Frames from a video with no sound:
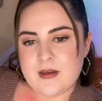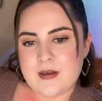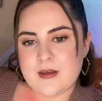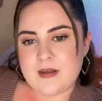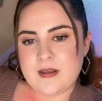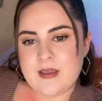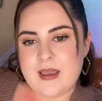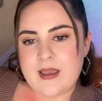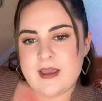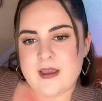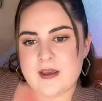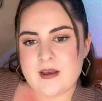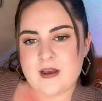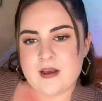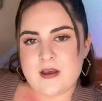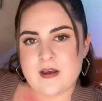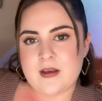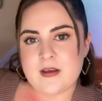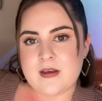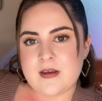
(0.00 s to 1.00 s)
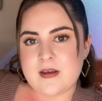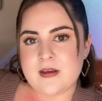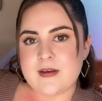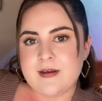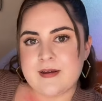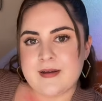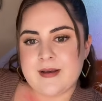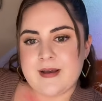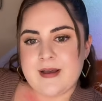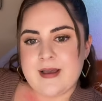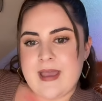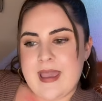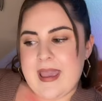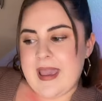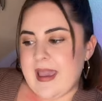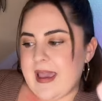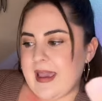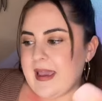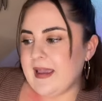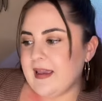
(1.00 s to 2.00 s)
Okay.
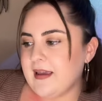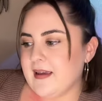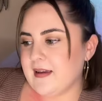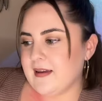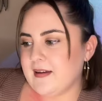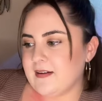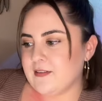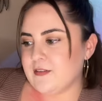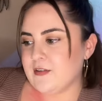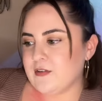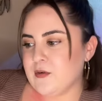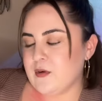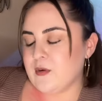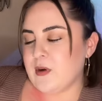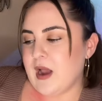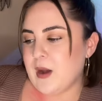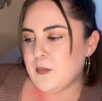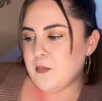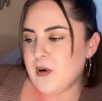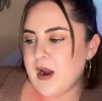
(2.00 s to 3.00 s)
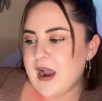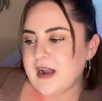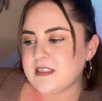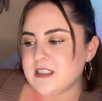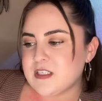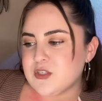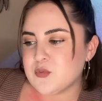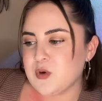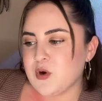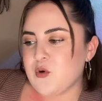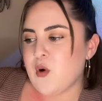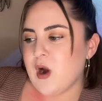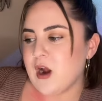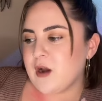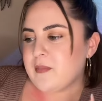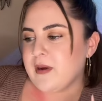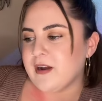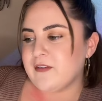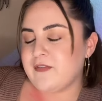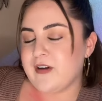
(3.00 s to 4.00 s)
A practice required
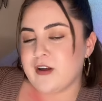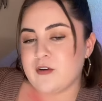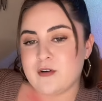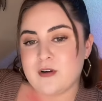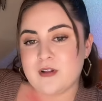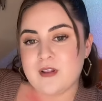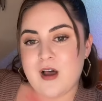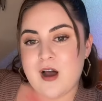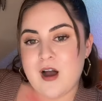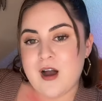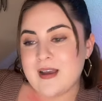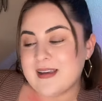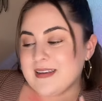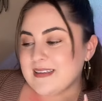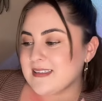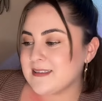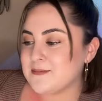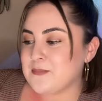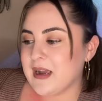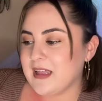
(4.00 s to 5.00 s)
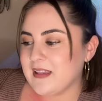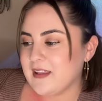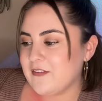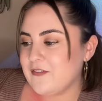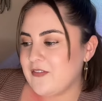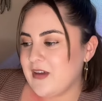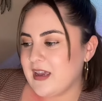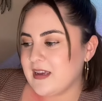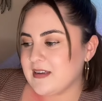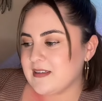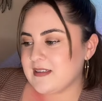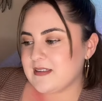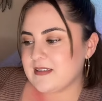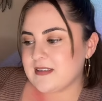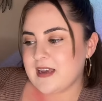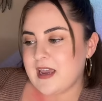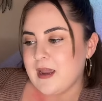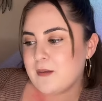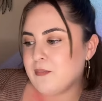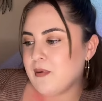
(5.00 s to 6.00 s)
by federal law is smiley face.
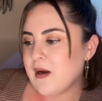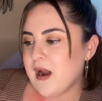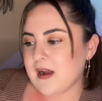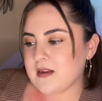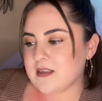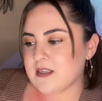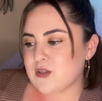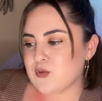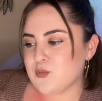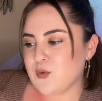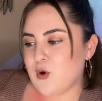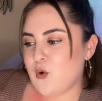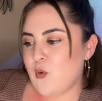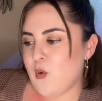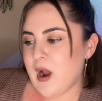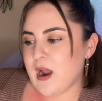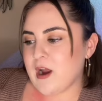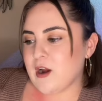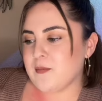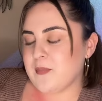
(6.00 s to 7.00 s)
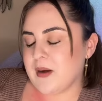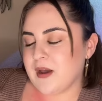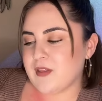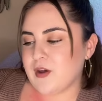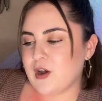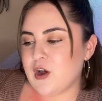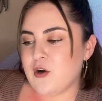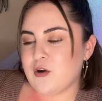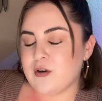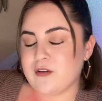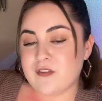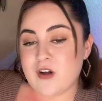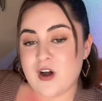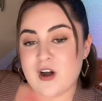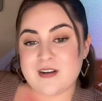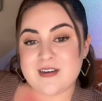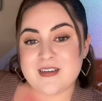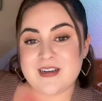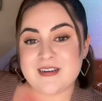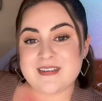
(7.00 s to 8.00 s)
A practice required by the Code of
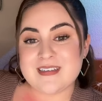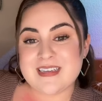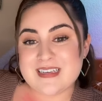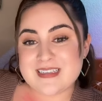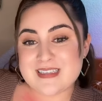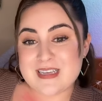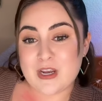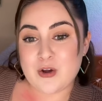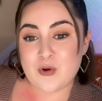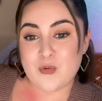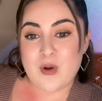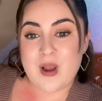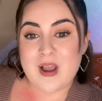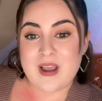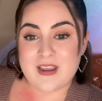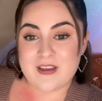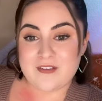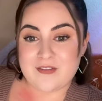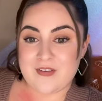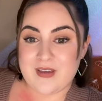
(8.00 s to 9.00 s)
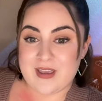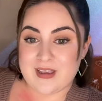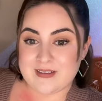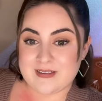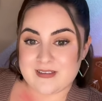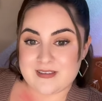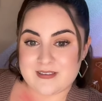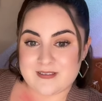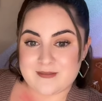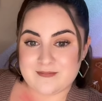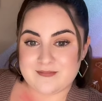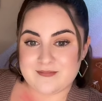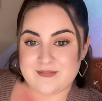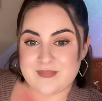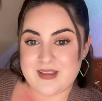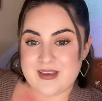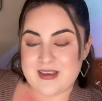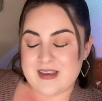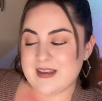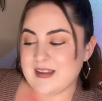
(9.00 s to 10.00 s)
Conduct is a crying face.
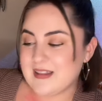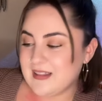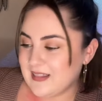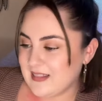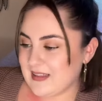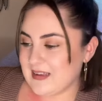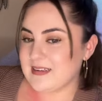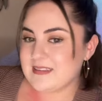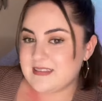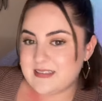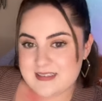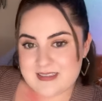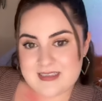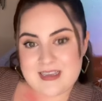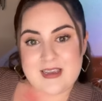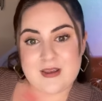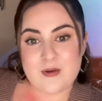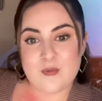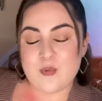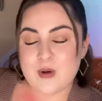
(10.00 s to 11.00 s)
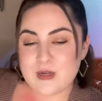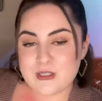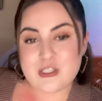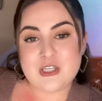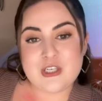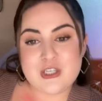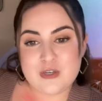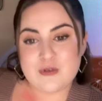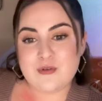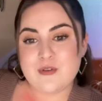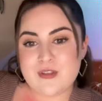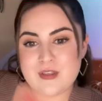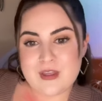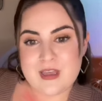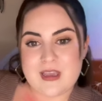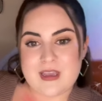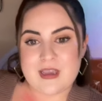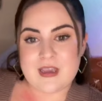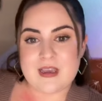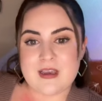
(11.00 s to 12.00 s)
Let's see. What do you
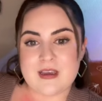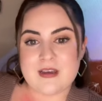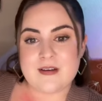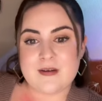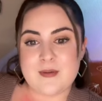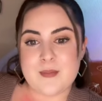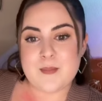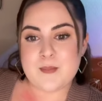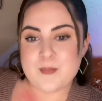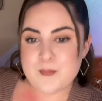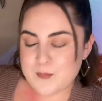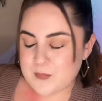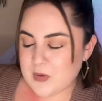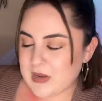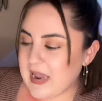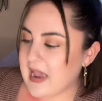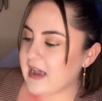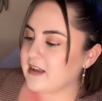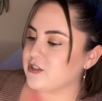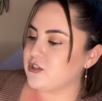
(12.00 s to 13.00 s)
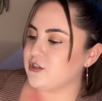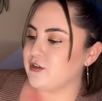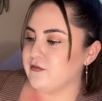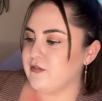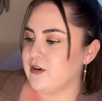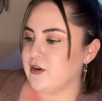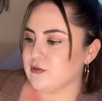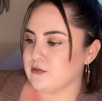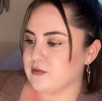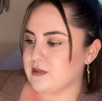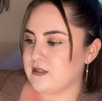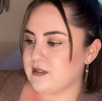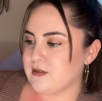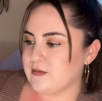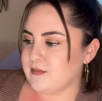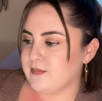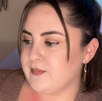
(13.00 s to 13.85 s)
think? Cast your votes.